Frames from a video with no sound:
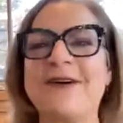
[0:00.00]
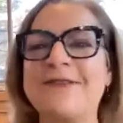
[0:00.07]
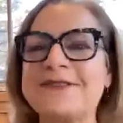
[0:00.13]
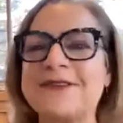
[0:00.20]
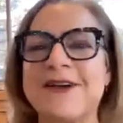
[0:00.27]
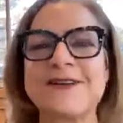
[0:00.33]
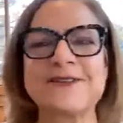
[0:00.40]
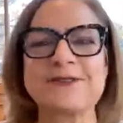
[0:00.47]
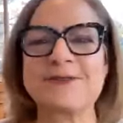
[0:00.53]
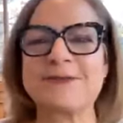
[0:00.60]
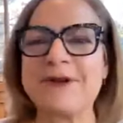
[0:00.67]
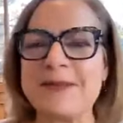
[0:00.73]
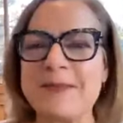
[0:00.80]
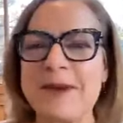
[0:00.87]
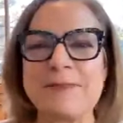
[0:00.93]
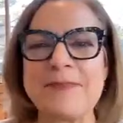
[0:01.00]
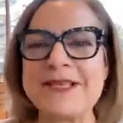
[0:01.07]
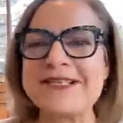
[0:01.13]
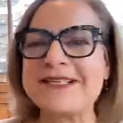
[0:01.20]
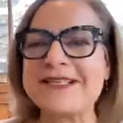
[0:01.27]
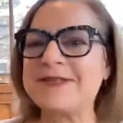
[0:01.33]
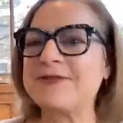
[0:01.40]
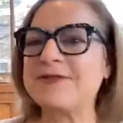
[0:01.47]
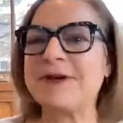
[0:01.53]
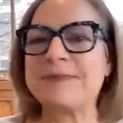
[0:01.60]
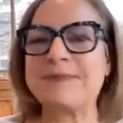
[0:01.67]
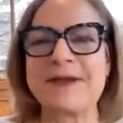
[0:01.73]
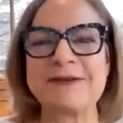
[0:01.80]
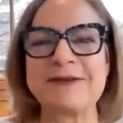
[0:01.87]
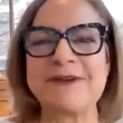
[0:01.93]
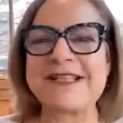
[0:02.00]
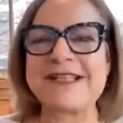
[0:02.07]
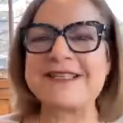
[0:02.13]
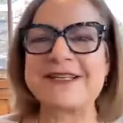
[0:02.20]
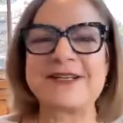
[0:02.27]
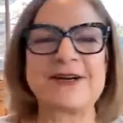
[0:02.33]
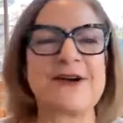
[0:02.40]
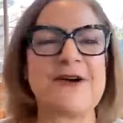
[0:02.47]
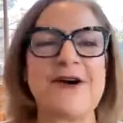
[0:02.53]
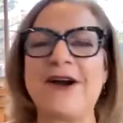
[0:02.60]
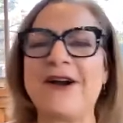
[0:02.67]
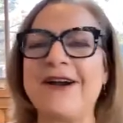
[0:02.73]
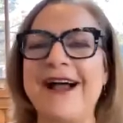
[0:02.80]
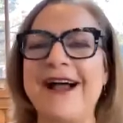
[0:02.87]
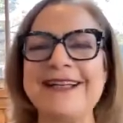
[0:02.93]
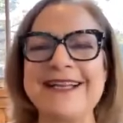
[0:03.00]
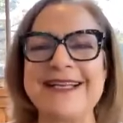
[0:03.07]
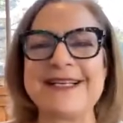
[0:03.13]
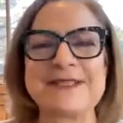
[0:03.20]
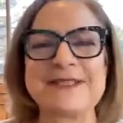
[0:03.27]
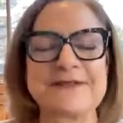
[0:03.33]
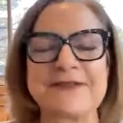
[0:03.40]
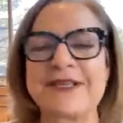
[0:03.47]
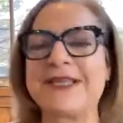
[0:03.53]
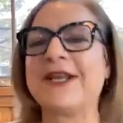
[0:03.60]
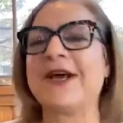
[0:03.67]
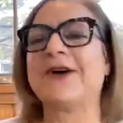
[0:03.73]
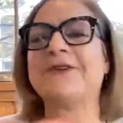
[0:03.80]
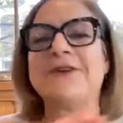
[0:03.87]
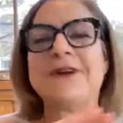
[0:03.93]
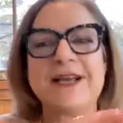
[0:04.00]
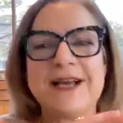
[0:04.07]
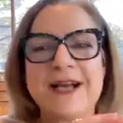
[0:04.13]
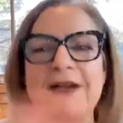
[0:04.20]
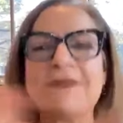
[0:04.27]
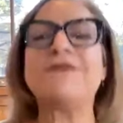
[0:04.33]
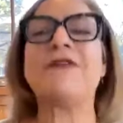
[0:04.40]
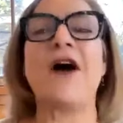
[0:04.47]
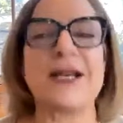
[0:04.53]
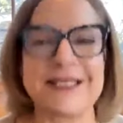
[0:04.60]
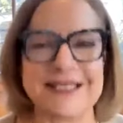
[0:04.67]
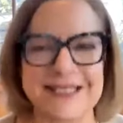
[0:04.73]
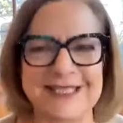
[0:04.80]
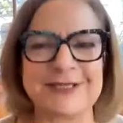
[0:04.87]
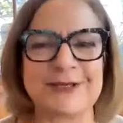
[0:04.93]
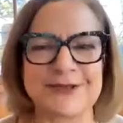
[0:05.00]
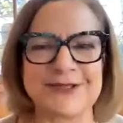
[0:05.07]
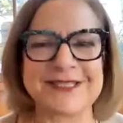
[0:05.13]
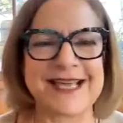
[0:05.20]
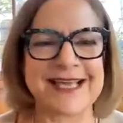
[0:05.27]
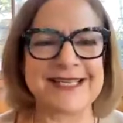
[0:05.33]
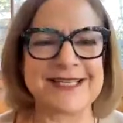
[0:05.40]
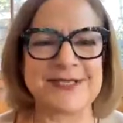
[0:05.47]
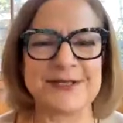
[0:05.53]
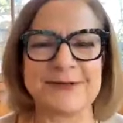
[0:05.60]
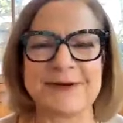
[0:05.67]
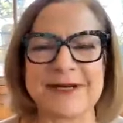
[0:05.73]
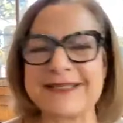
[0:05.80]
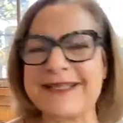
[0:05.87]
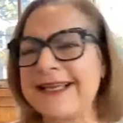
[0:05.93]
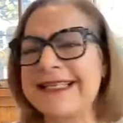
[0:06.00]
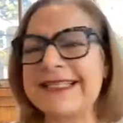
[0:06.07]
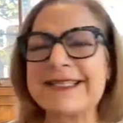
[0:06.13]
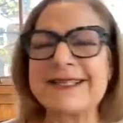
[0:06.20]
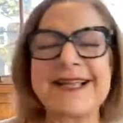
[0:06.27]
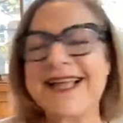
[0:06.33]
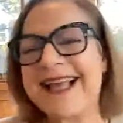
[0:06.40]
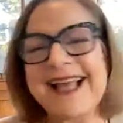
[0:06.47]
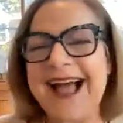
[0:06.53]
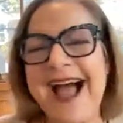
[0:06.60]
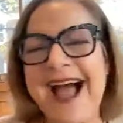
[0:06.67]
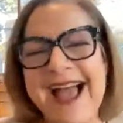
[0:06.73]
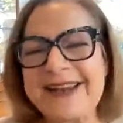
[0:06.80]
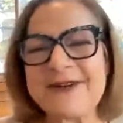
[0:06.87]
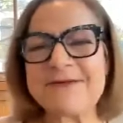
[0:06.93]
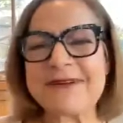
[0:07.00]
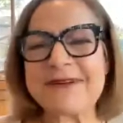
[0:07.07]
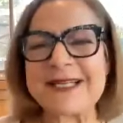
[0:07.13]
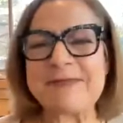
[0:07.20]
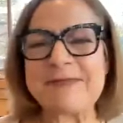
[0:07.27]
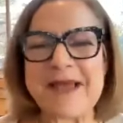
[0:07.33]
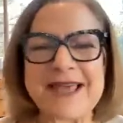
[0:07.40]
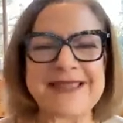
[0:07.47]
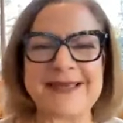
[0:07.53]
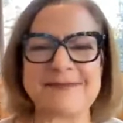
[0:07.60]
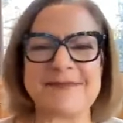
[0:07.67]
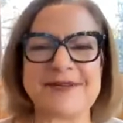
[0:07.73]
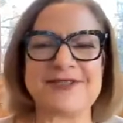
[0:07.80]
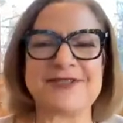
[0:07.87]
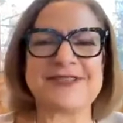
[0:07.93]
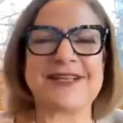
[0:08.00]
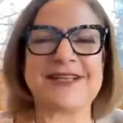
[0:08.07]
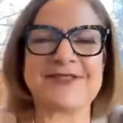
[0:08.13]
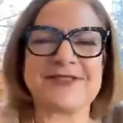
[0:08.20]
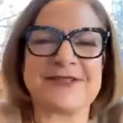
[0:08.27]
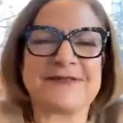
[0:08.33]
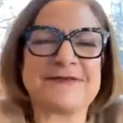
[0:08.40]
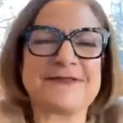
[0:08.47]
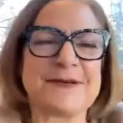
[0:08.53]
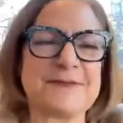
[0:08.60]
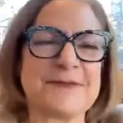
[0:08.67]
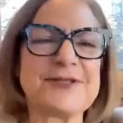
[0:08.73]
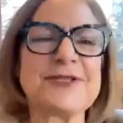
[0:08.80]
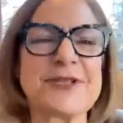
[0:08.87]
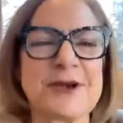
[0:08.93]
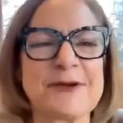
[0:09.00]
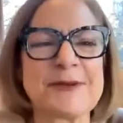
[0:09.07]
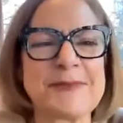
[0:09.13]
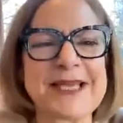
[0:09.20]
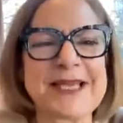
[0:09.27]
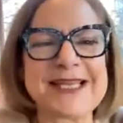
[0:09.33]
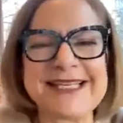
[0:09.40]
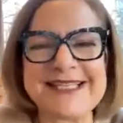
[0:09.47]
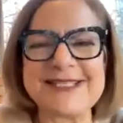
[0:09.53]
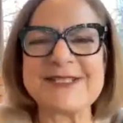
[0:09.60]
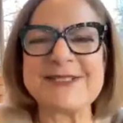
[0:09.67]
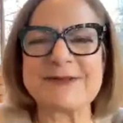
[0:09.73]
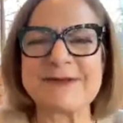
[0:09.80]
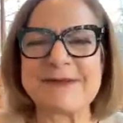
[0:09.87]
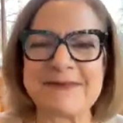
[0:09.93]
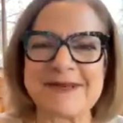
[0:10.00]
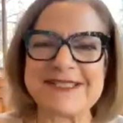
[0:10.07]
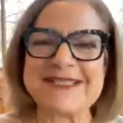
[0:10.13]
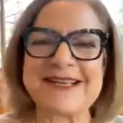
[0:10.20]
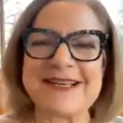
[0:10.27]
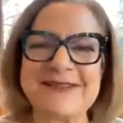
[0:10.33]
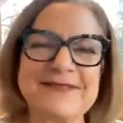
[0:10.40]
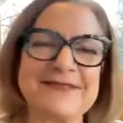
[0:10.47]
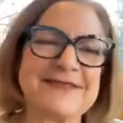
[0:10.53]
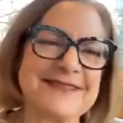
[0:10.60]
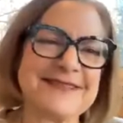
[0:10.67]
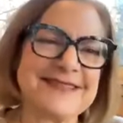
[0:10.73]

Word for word: I was on a trip, a business trip. I rented a car. I needed to, you know, I finally learned how to do it. Like, I don't really pay that much attention if someone's showing me. I need to do it myself.